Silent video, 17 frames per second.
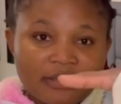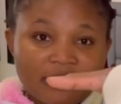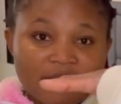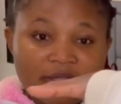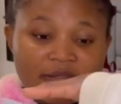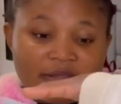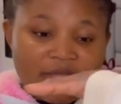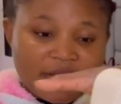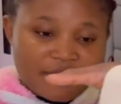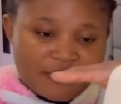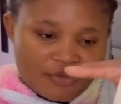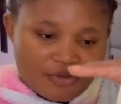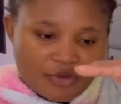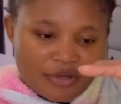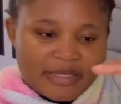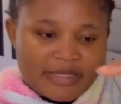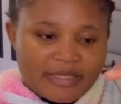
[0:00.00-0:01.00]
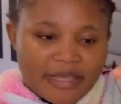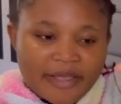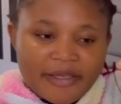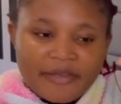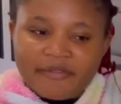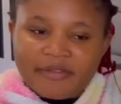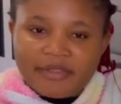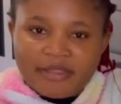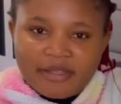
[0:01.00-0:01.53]
the texture is
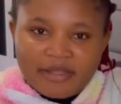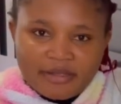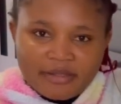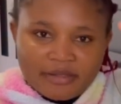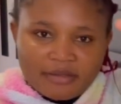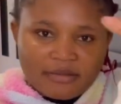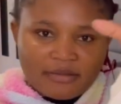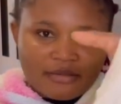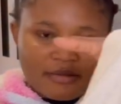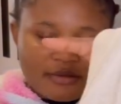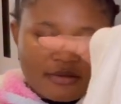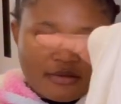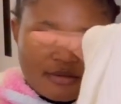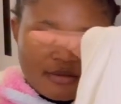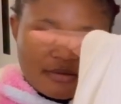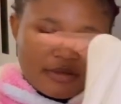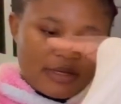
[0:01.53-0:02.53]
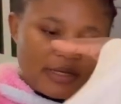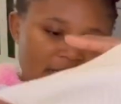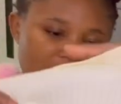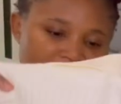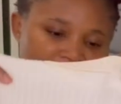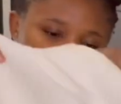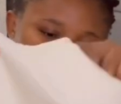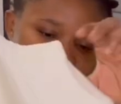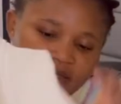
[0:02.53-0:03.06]
everything. Just look at
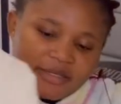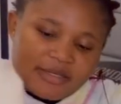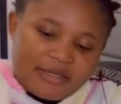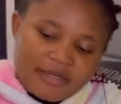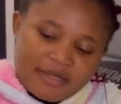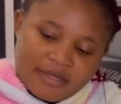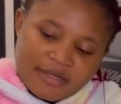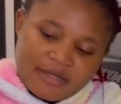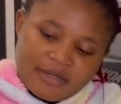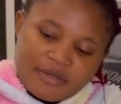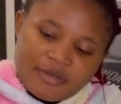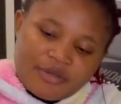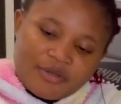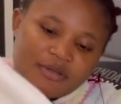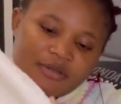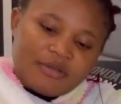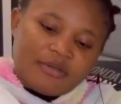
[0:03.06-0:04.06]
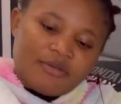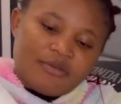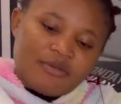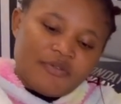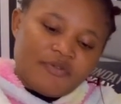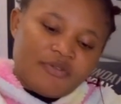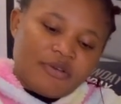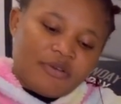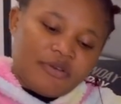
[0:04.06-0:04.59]
this. I don't
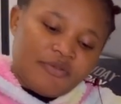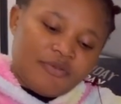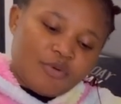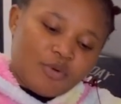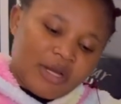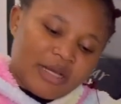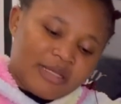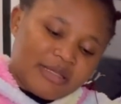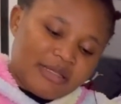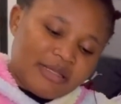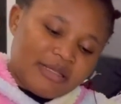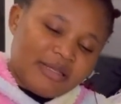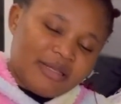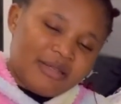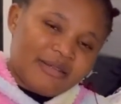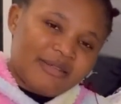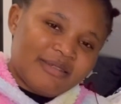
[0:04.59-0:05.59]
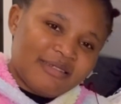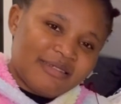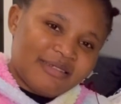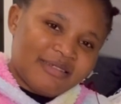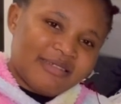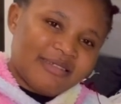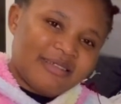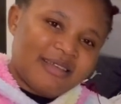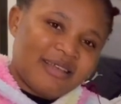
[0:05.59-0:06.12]
know if you can see.
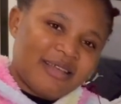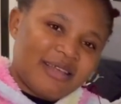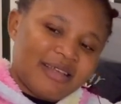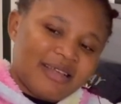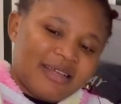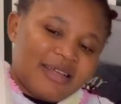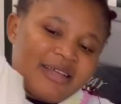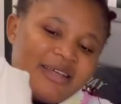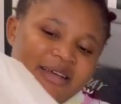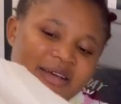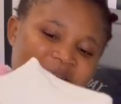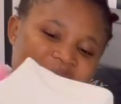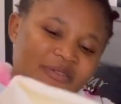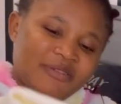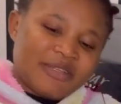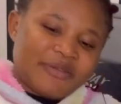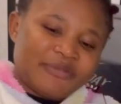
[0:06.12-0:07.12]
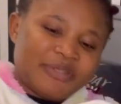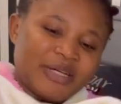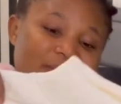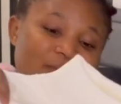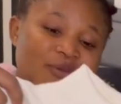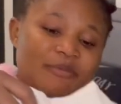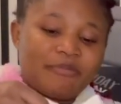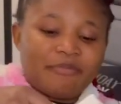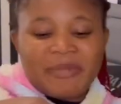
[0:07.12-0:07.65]
Obviously, I've tried
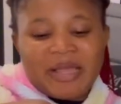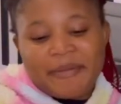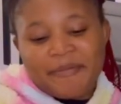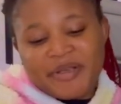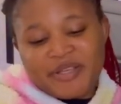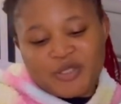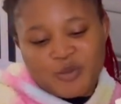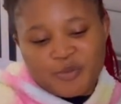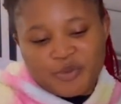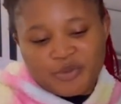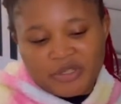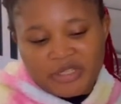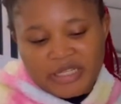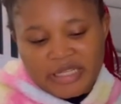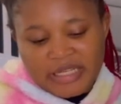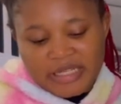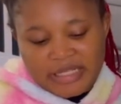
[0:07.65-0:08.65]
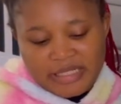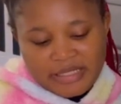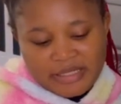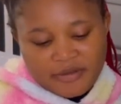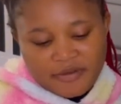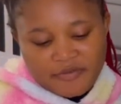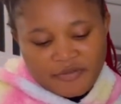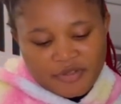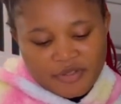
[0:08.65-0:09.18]
my best to put all the link
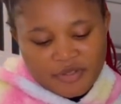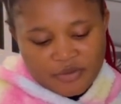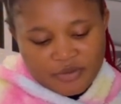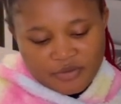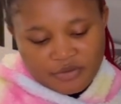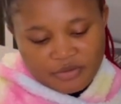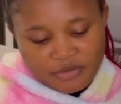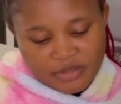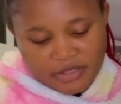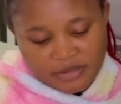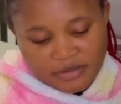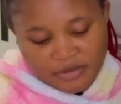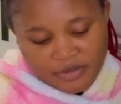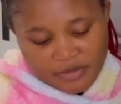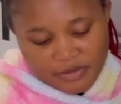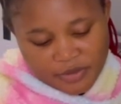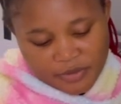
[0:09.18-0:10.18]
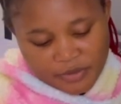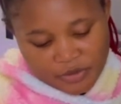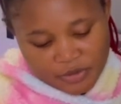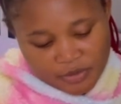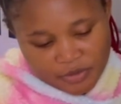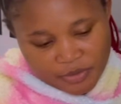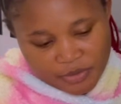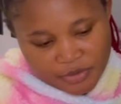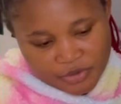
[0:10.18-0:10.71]
of this clothes in the
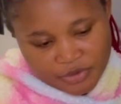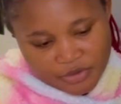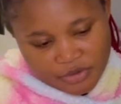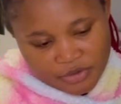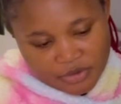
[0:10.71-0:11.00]
description box.